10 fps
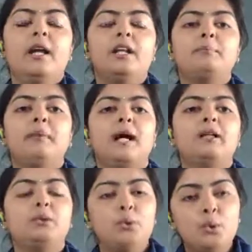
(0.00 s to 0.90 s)
in
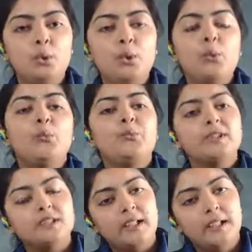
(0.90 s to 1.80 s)
part 2 we
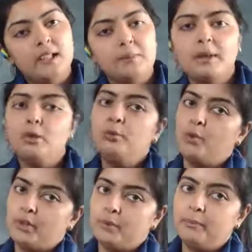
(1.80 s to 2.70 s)
studied about
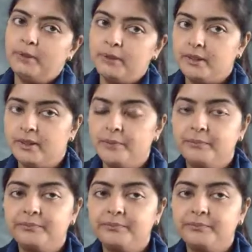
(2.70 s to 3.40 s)
water pollution.